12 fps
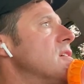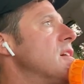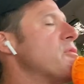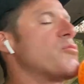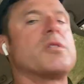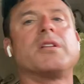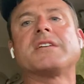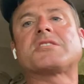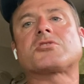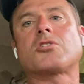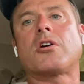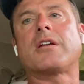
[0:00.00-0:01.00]
it really
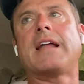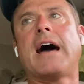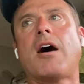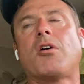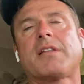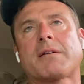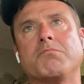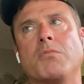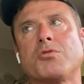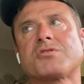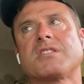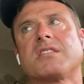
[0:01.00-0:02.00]
started out, like
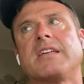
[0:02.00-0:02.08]
most of